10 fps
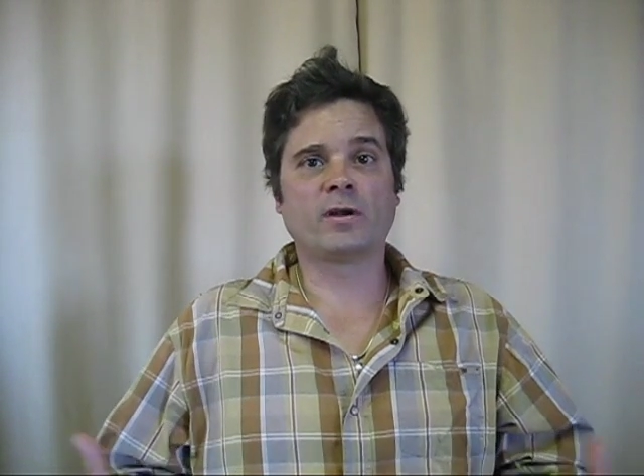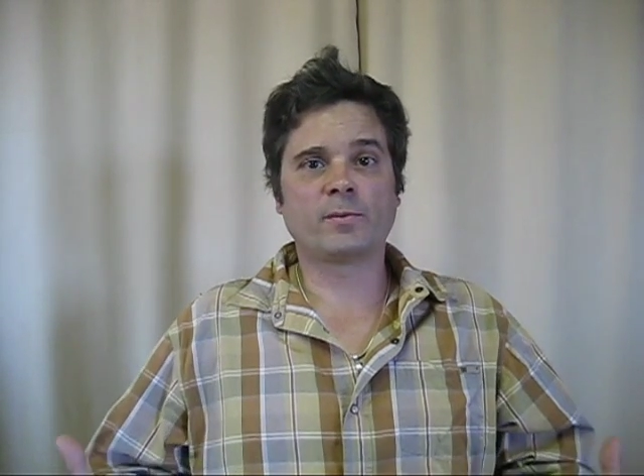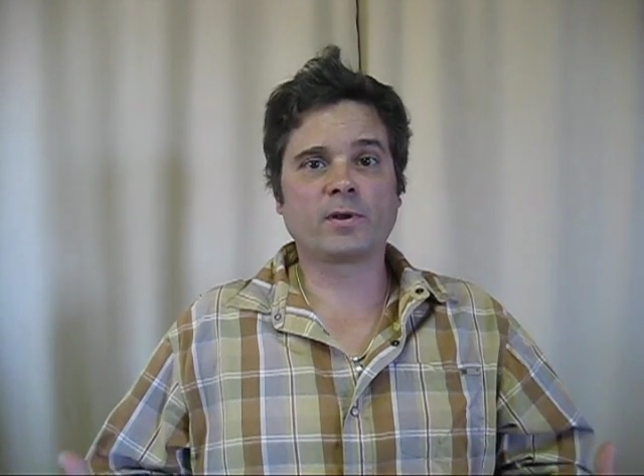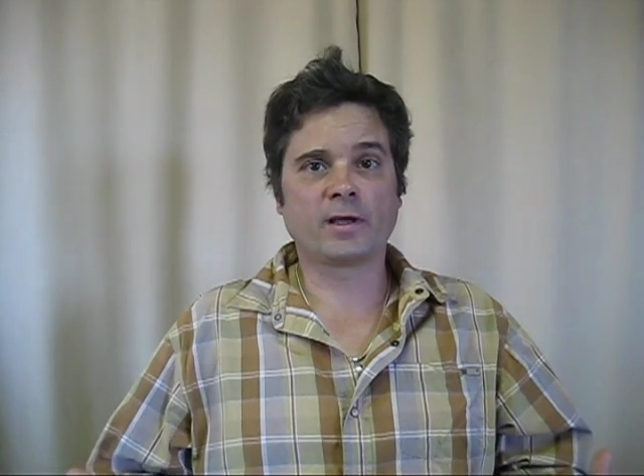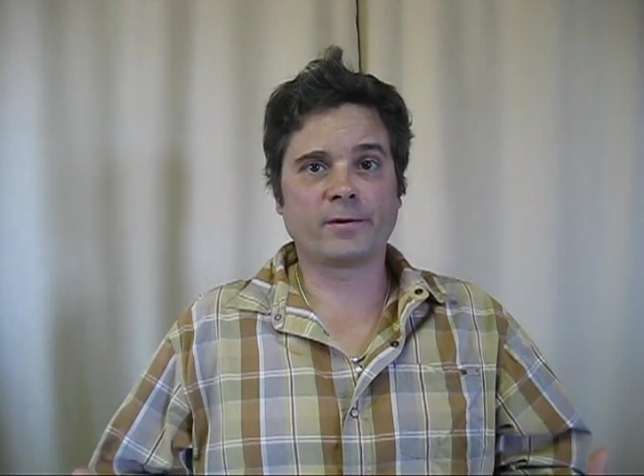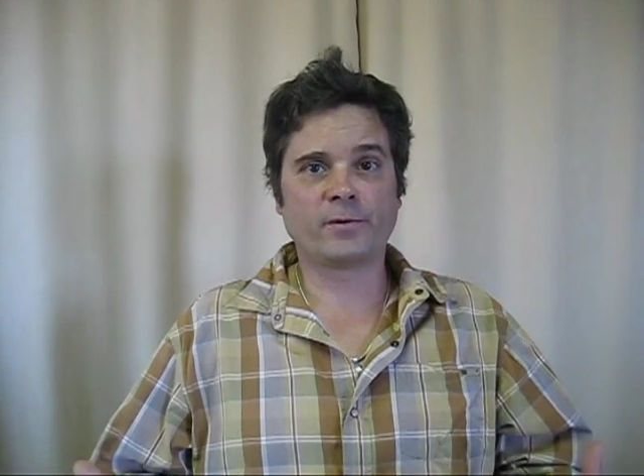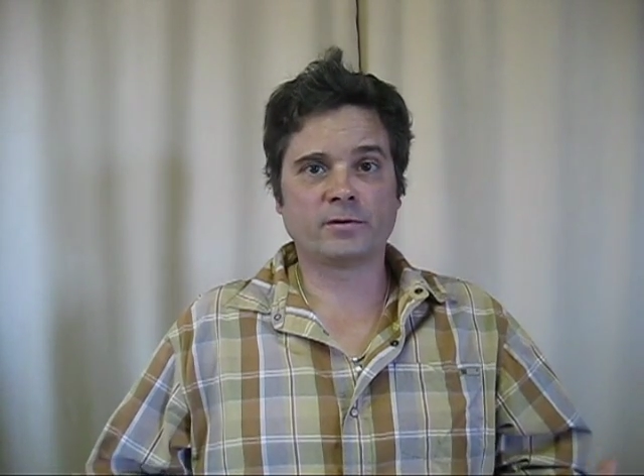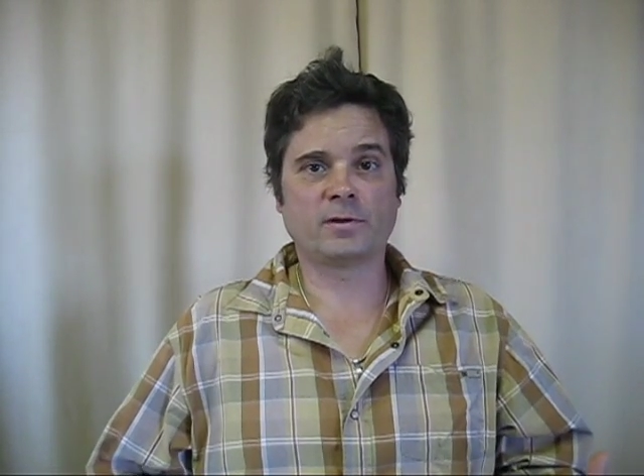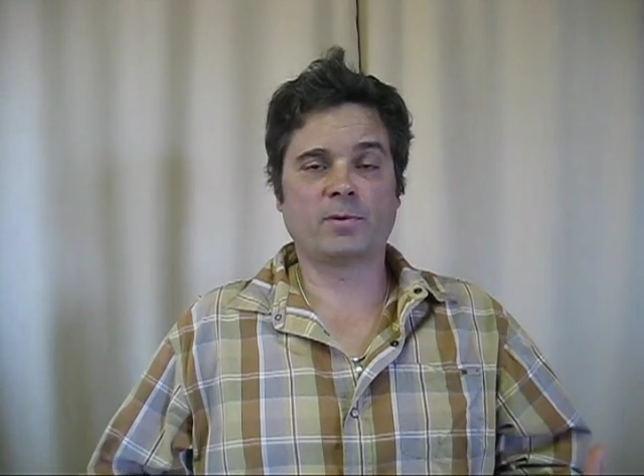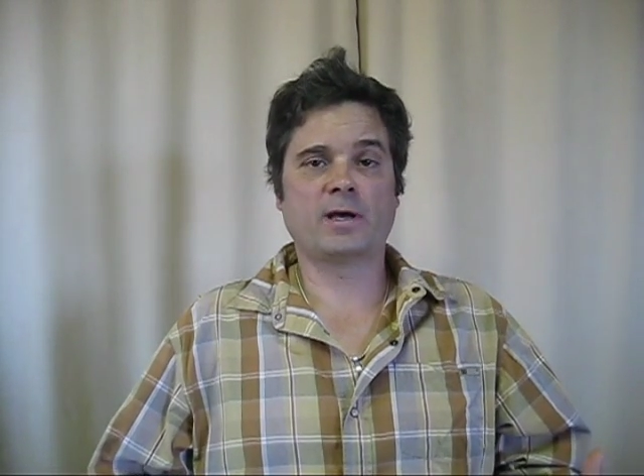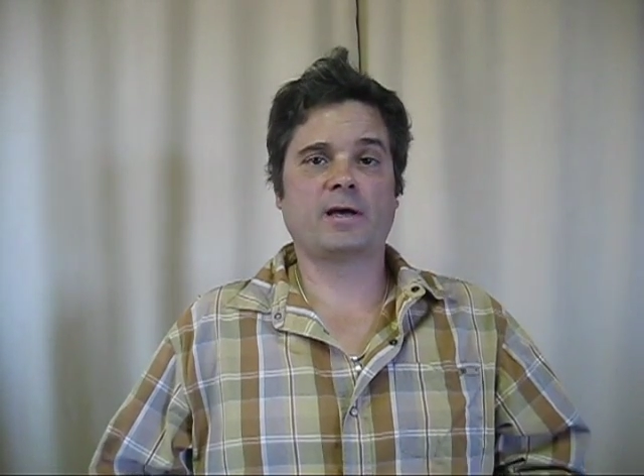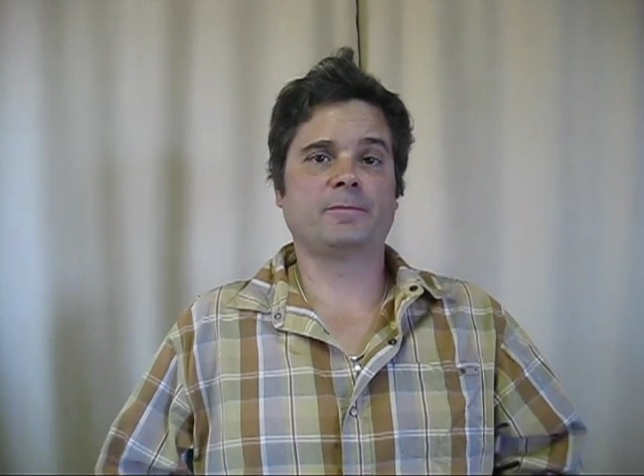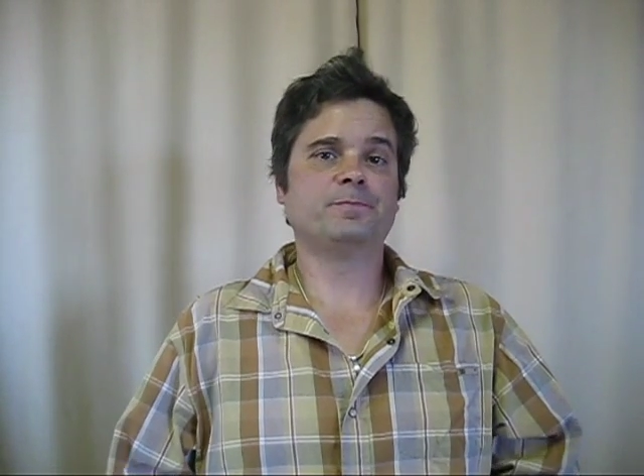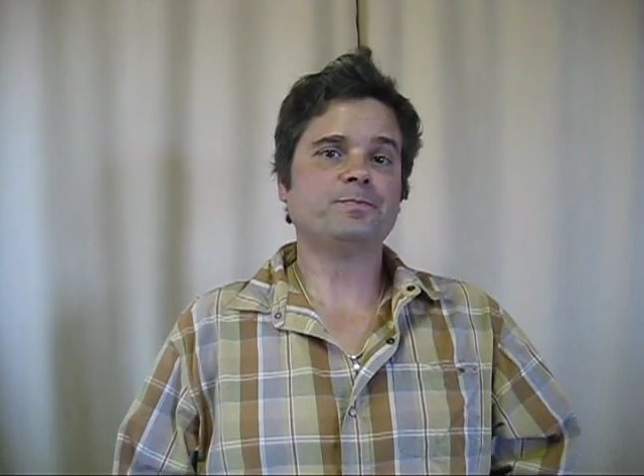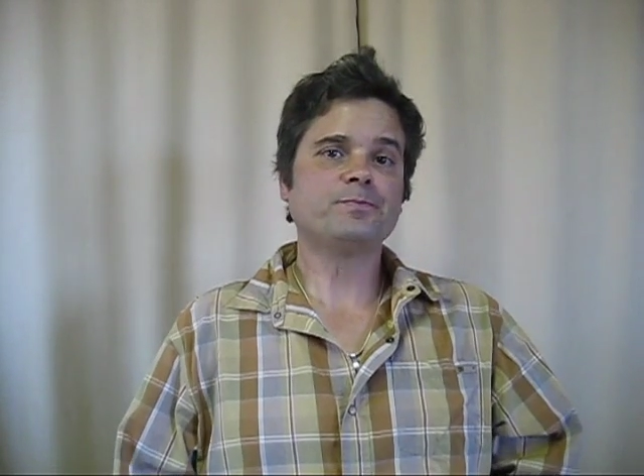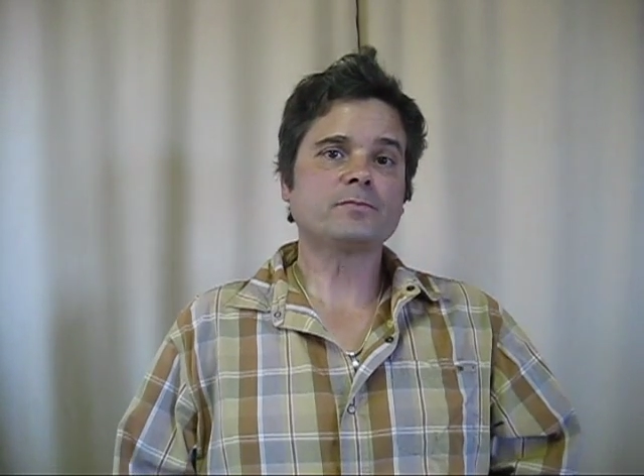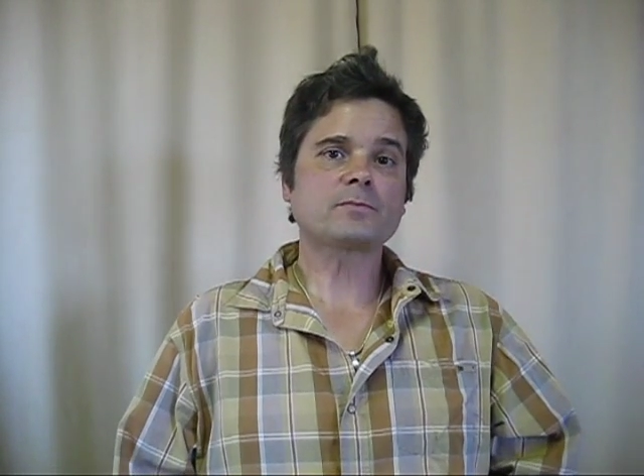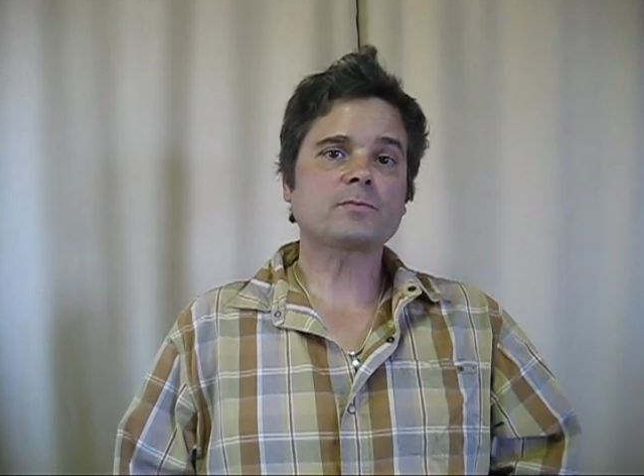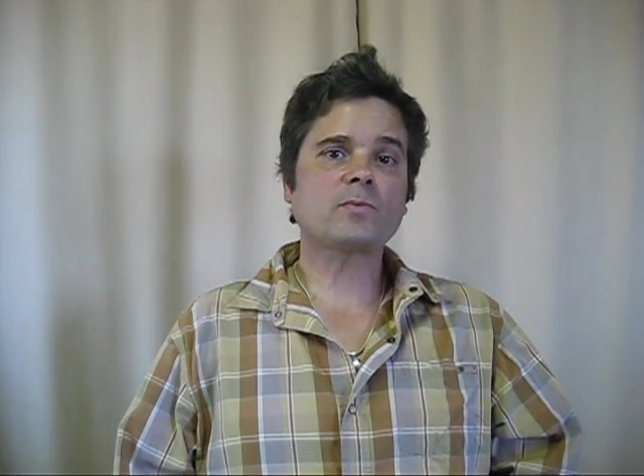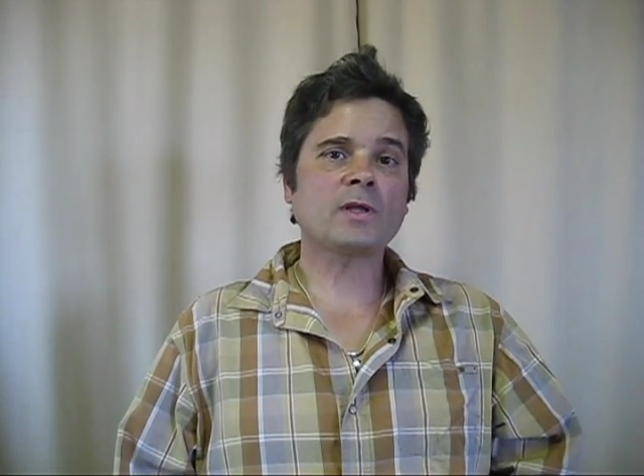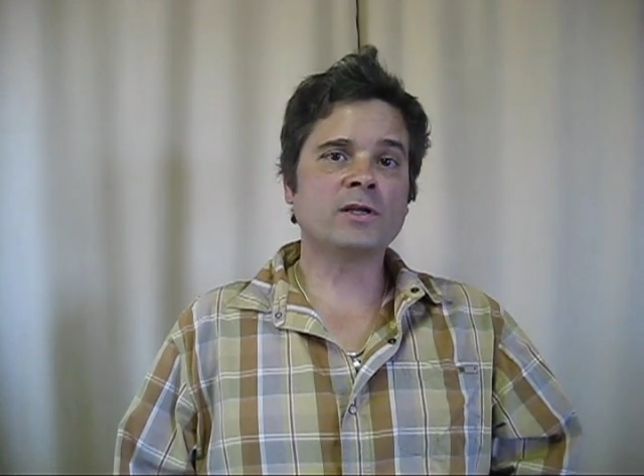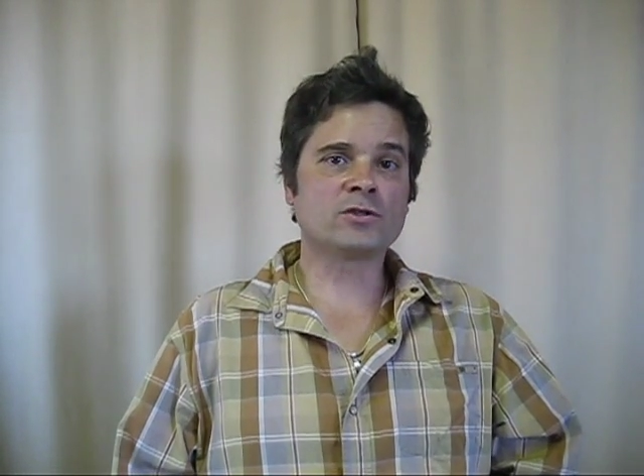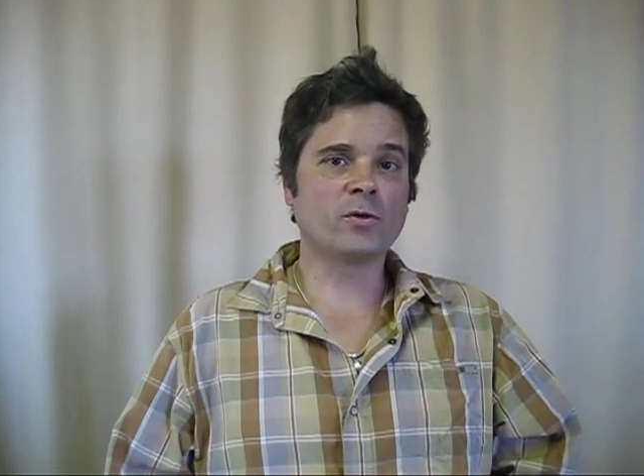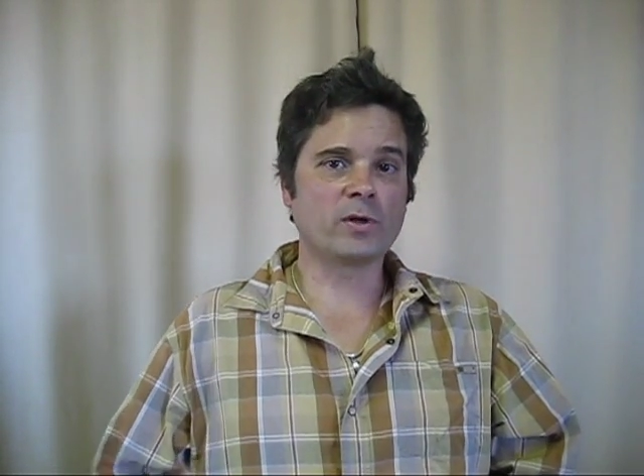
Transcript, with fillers: up again really bad, and so we